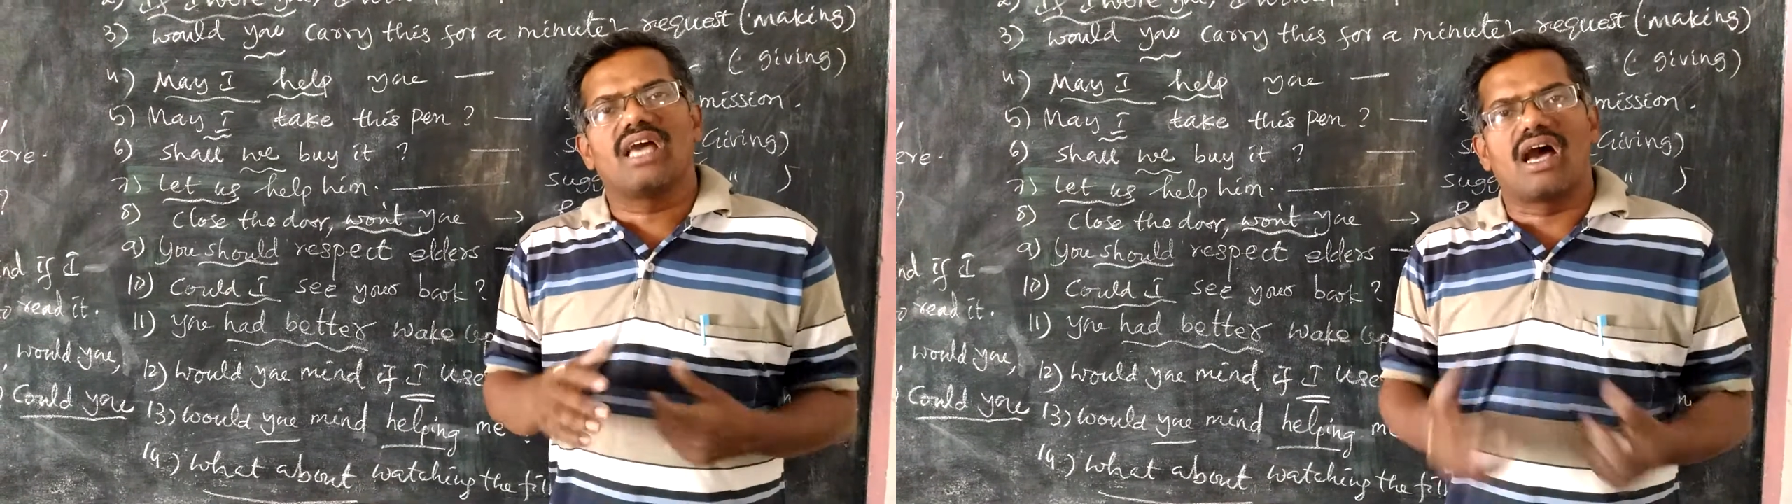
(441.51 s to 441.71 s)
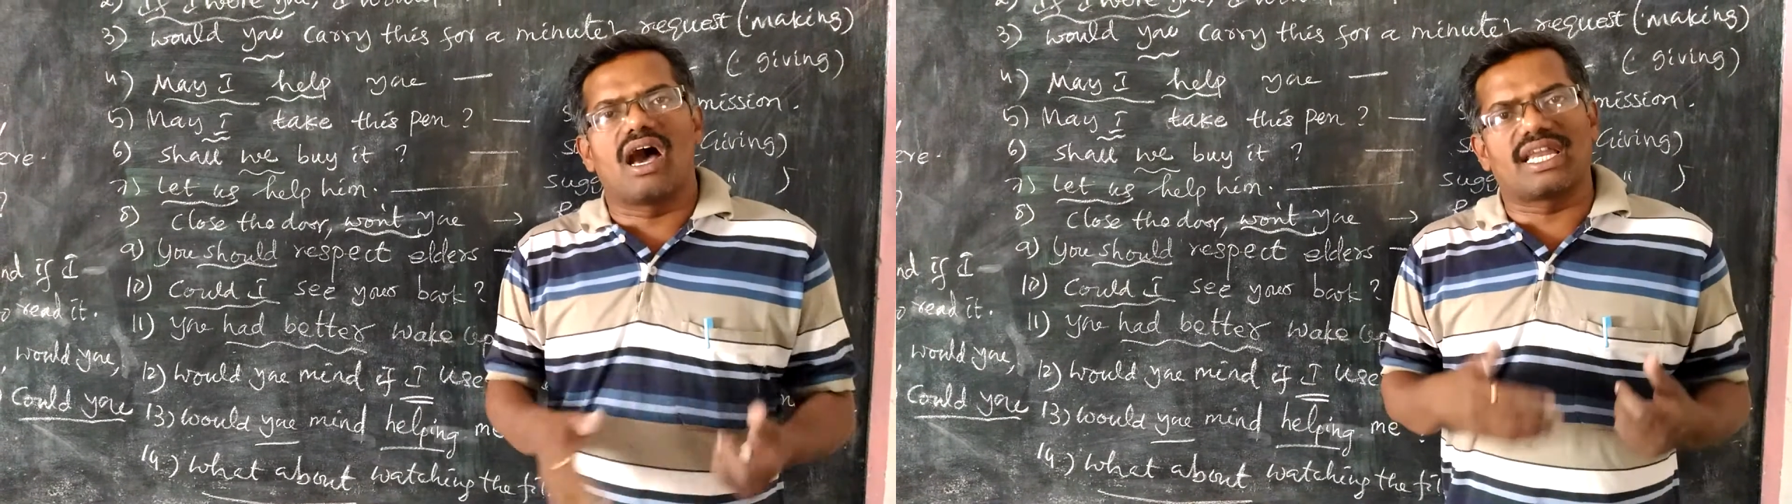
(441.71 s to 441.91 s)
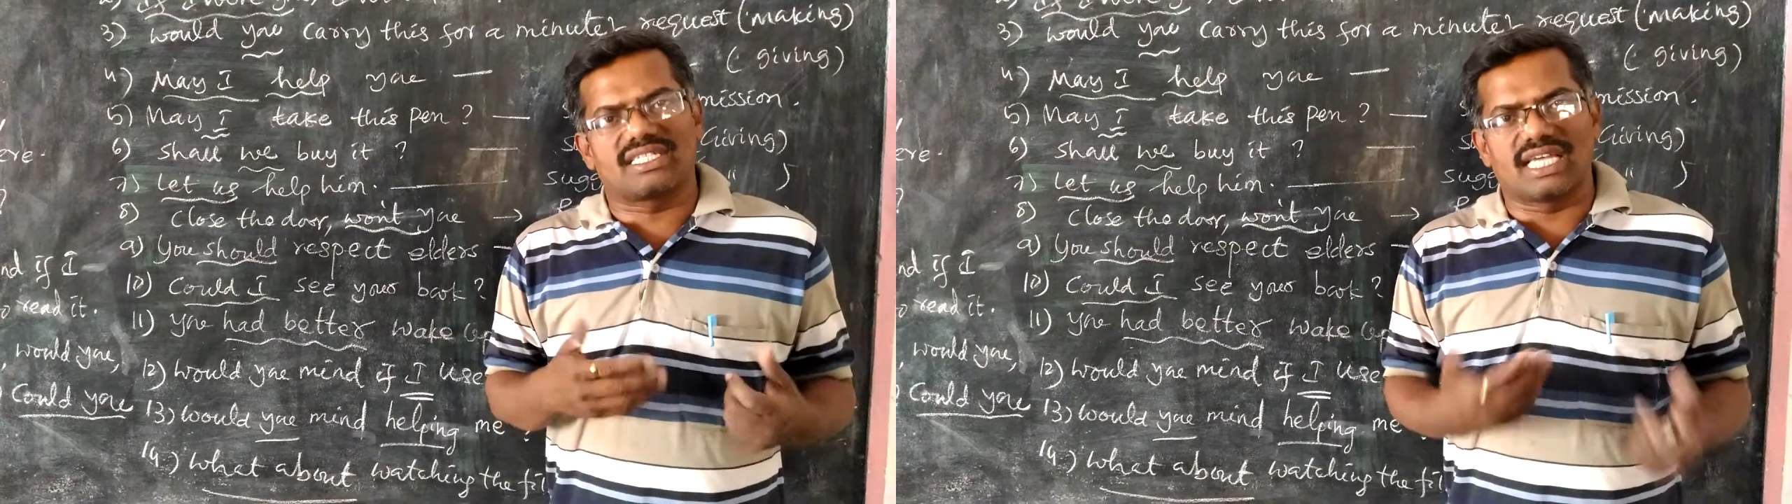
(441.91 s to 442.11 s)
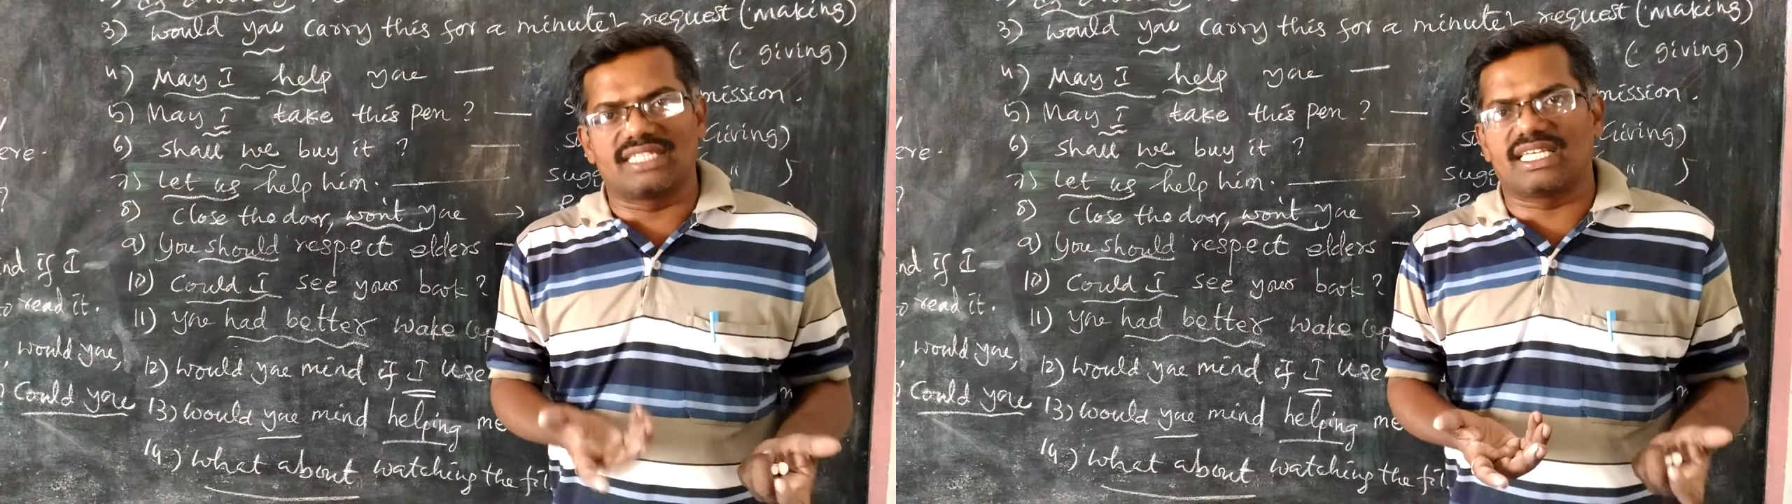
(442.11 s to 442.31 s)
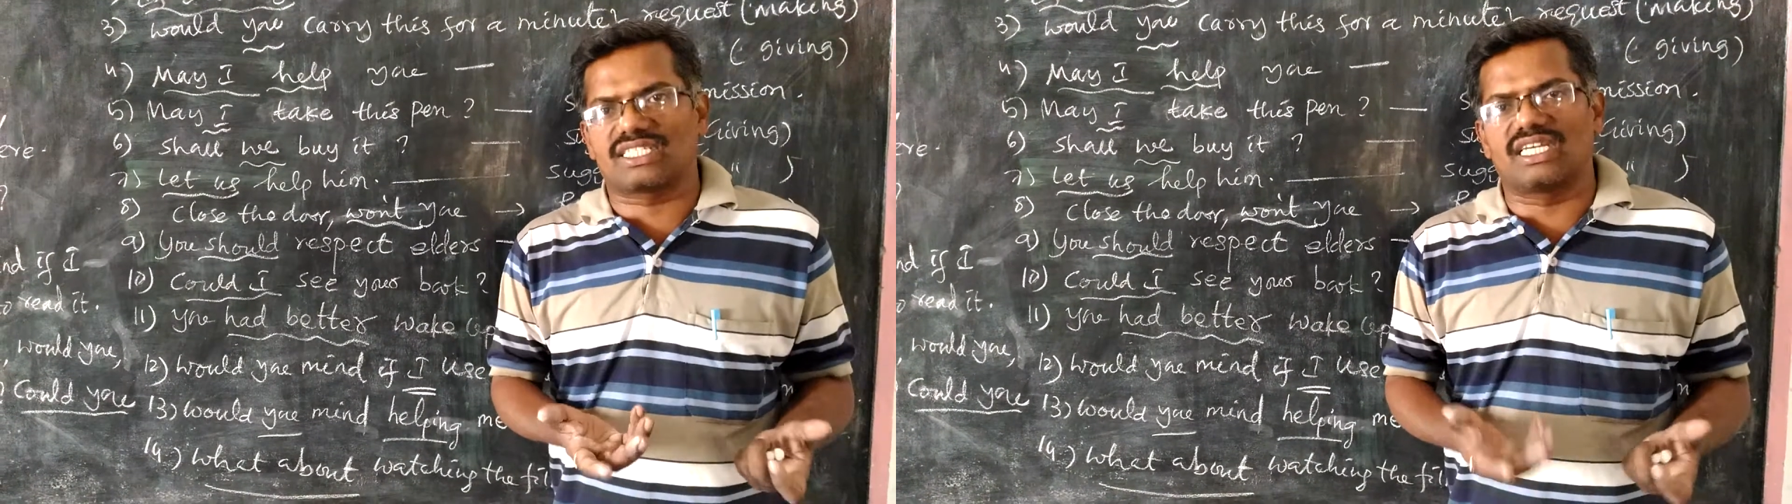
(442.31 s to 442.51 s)
or
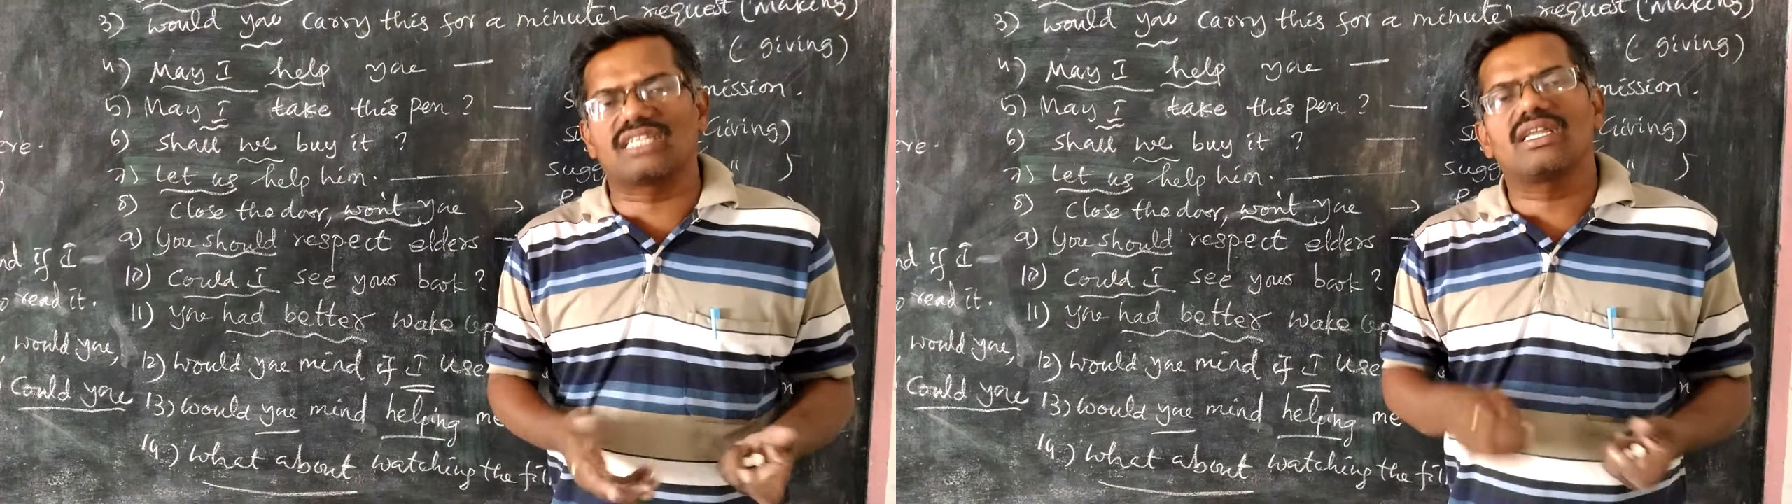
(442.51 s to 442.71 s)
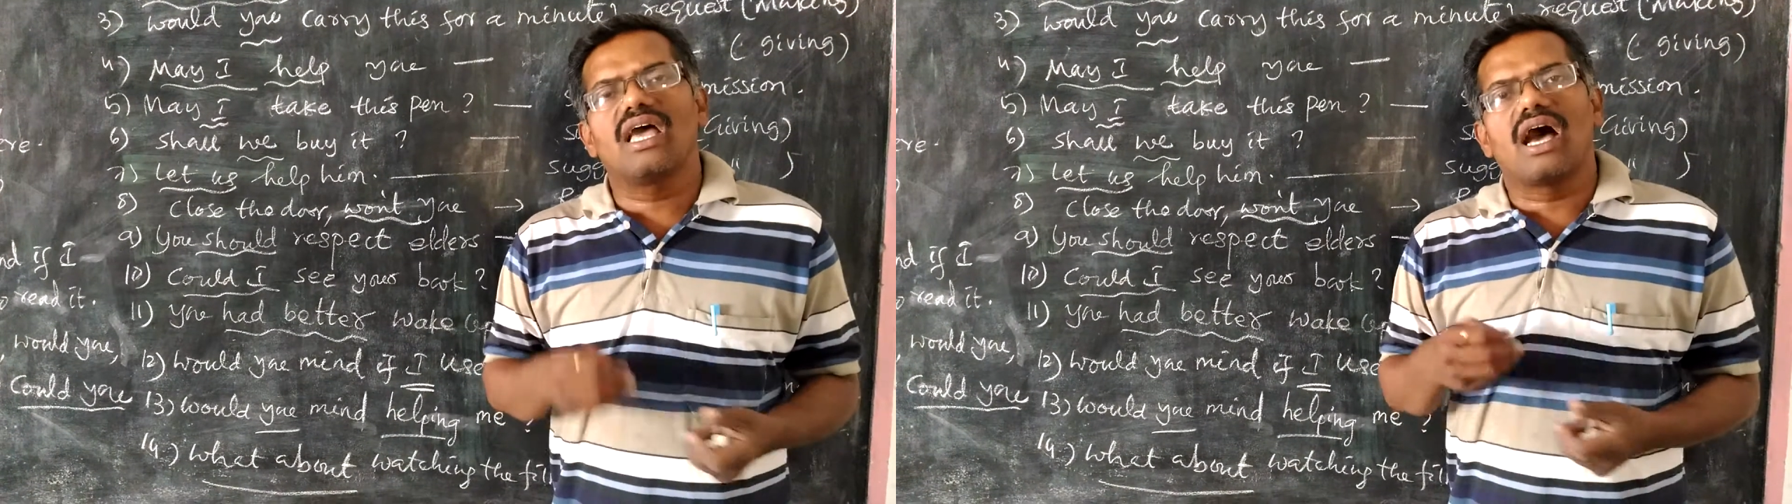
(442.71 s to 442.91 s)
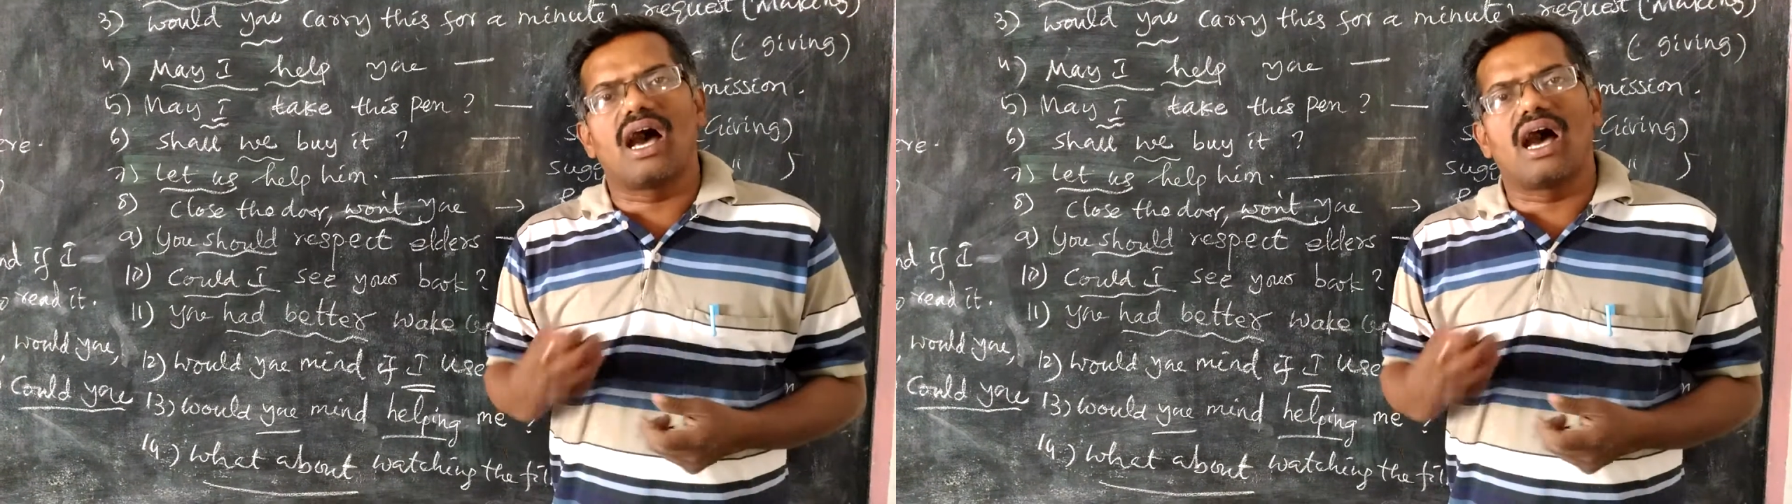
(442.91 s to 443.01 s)
suggestion